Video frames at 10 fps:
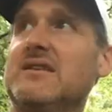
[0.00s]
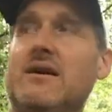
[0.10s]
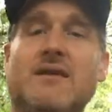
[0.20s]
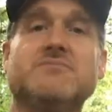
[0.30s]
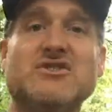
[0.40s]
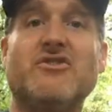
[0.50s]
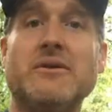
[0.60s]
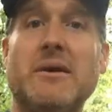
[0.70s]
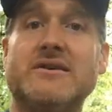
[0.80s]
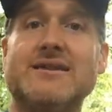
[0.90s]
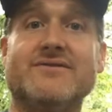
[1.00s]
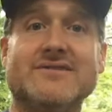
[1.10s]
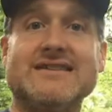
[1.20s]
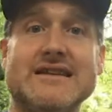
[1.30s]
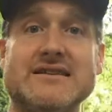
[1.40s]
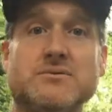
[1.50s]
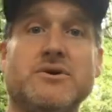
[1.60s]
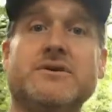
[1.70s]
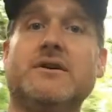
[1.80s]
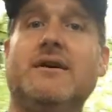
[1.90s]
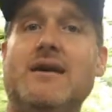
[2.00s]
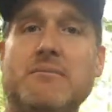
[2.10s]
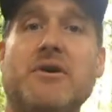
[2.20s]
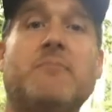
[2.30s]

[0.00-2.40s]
I'm sorry about having to say this word, but it